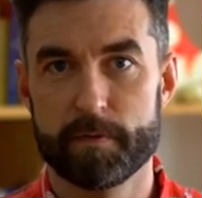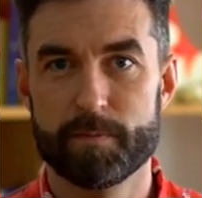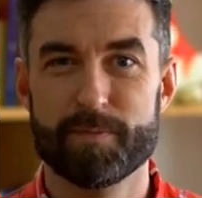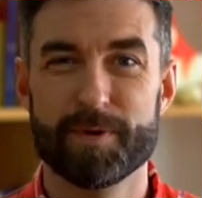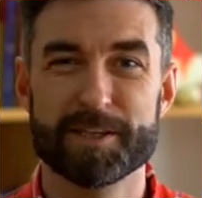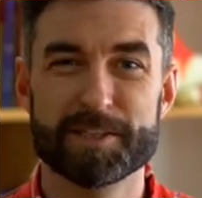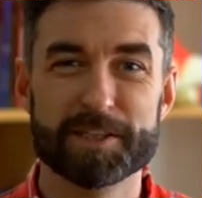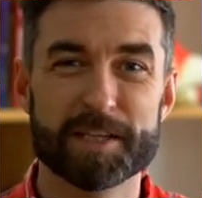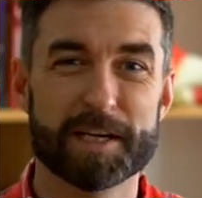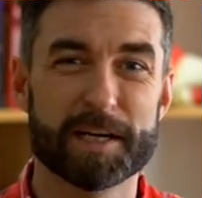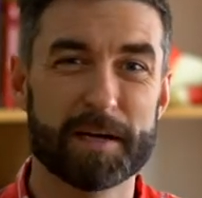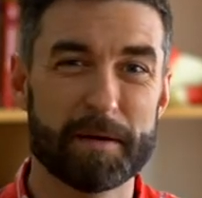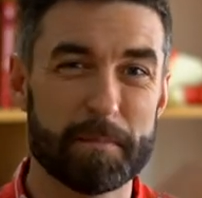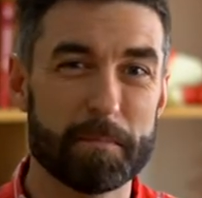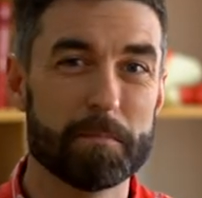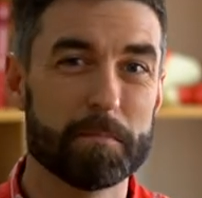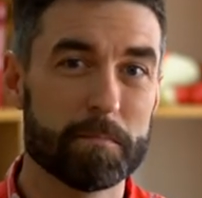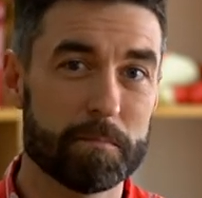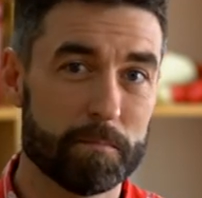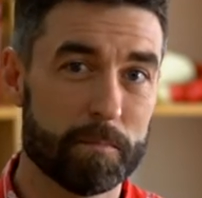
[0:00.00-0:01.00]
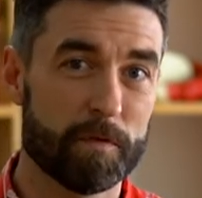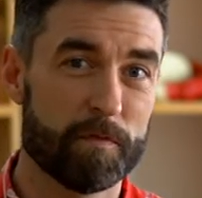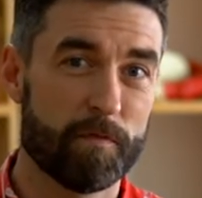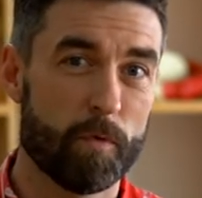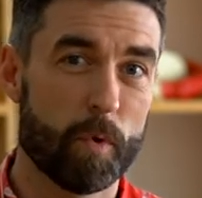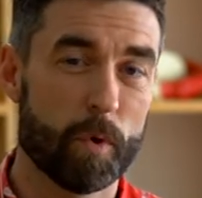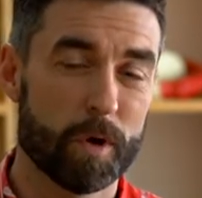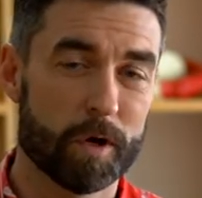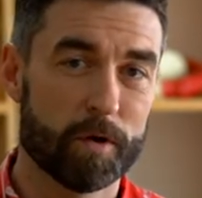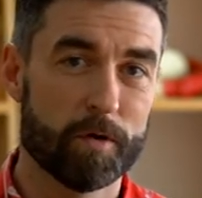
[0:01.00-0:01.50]
much like a
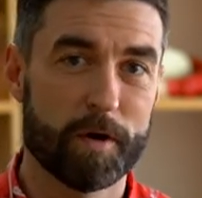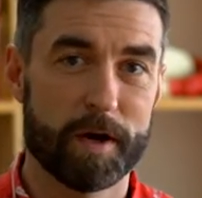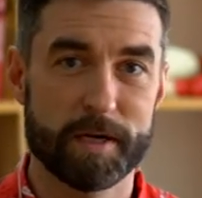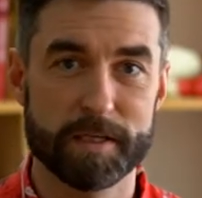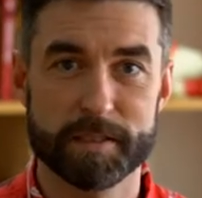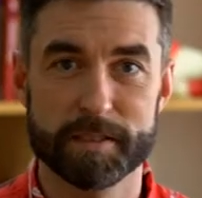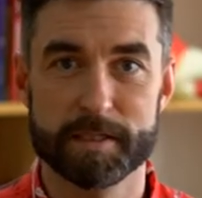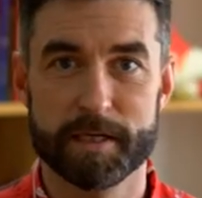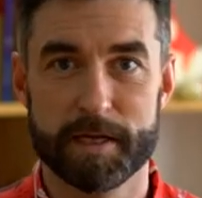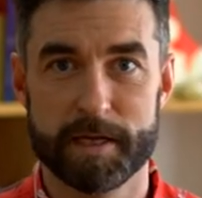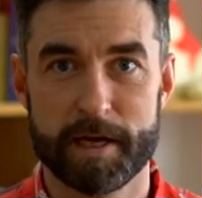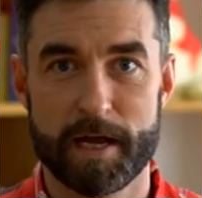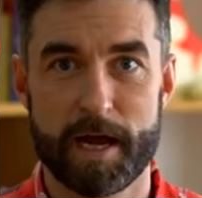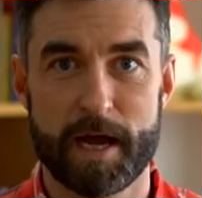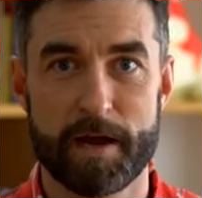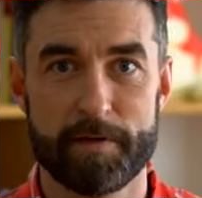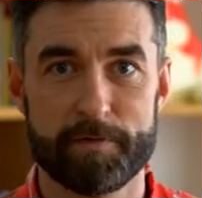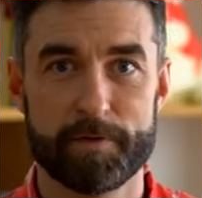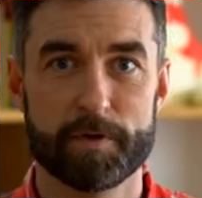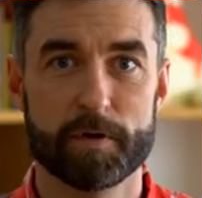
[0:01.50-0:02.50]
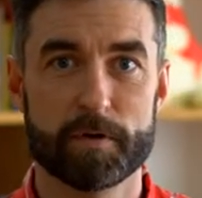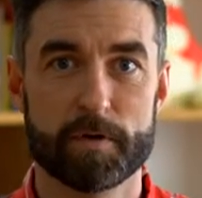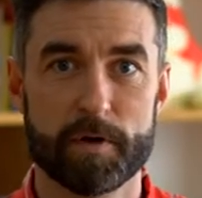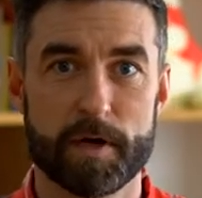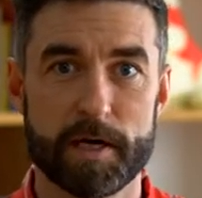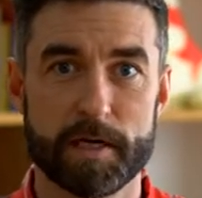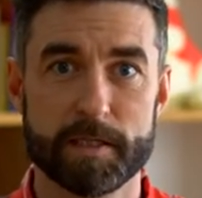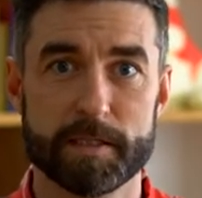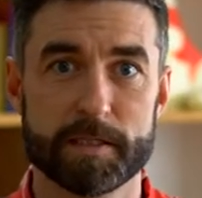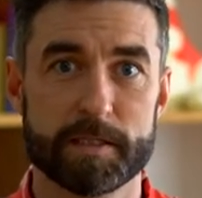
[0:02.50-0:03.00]
before Christ and after
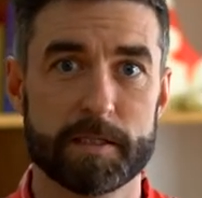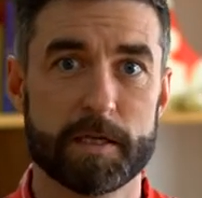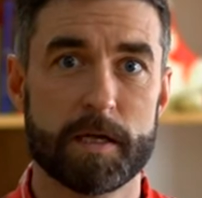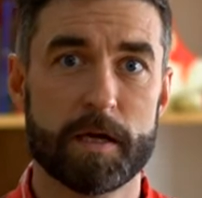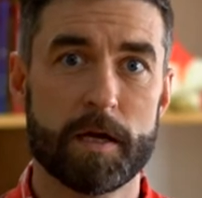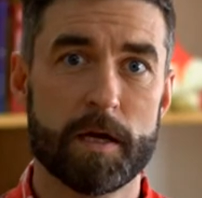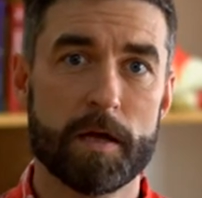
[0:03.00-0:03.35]
Christ.